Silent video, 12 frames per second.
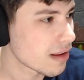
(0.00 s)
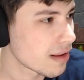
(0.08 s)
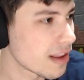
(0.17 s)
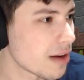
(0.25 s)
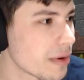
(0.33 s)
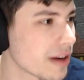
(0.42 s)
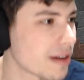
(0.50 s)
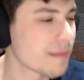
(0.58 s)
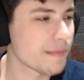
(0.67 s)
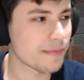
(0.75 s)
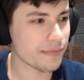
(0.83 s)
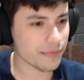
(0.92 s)
There we go.
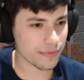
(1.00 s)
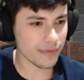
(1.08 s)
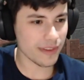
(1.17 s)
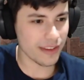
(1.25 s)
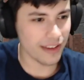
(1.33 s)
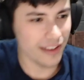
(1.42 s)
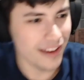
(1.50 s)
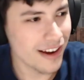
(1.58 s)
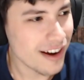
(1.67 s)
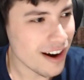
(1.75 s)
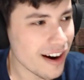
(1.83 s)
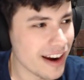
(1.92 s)

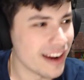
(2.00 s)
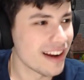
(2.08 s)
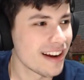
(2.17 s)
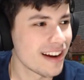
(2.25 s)
Alright.